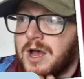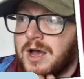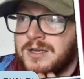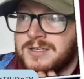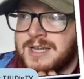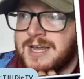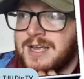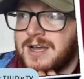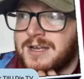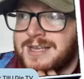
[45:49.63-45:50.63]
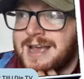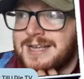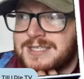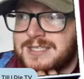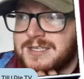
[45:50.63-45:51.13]
Undea
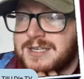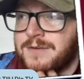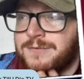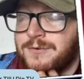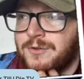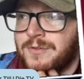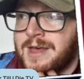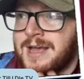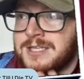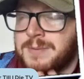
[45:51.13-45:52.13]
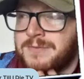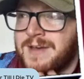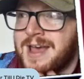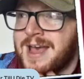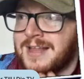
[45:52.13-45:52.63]
gets a foot there. To be
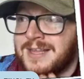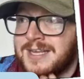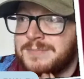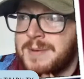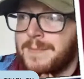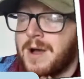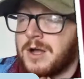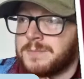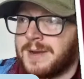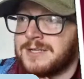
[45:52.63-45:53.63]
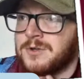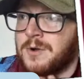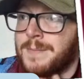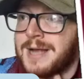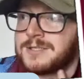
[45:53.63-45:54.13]
fair, I think he's been marked by his
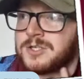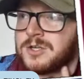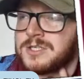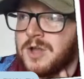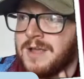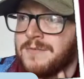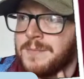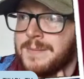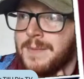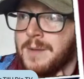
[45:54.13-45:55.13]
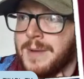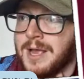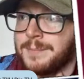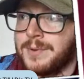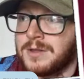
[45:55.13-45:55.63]
own man, so he's not even been marked by
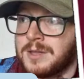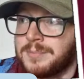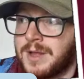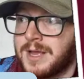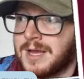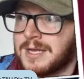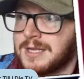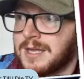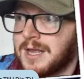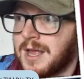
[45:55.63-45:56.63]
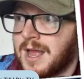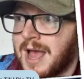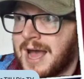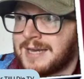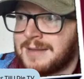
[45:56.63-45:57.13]
a Burnley player.
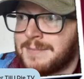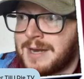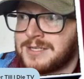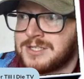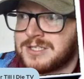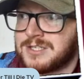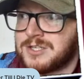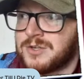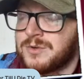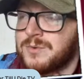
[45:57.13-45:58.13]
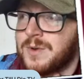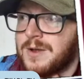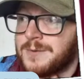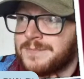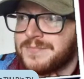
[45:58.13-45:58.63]
And he manages to
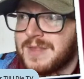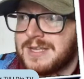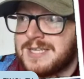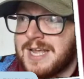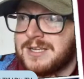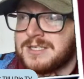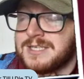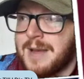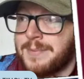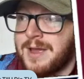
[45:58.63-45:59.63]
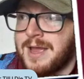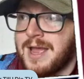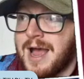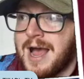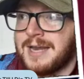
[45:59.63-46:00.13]
take a stab at
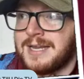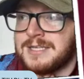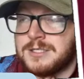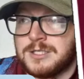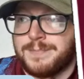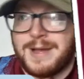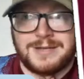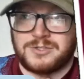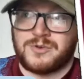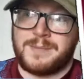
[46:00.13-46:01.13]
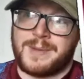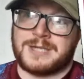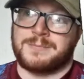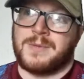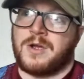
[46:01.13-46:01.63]
it, and it's straight
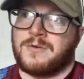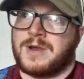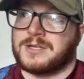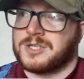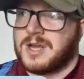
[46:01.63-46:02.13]
past Muric.